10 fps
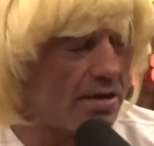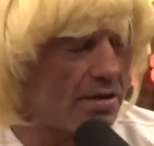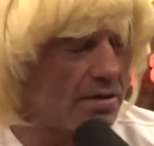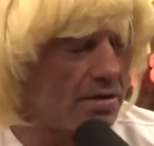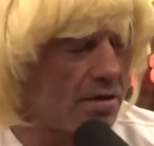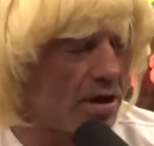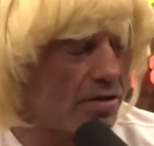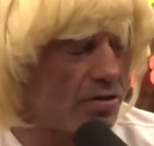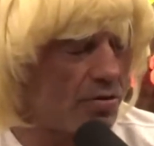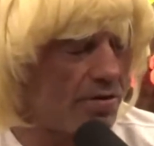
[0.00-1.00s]
the
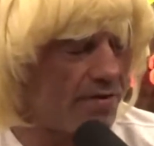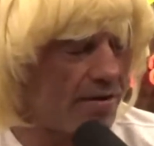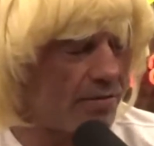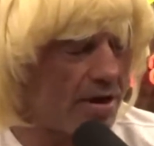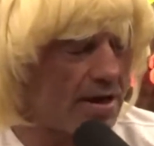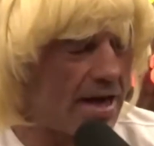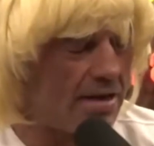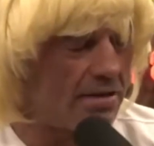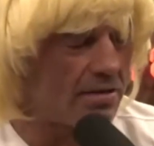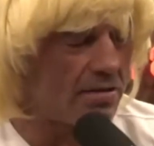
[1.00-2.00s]
125 grain
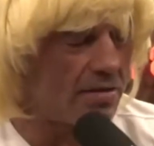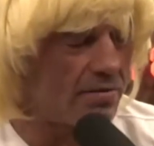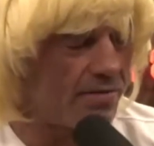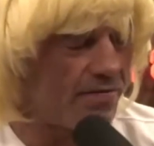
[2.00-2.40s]
head, so that was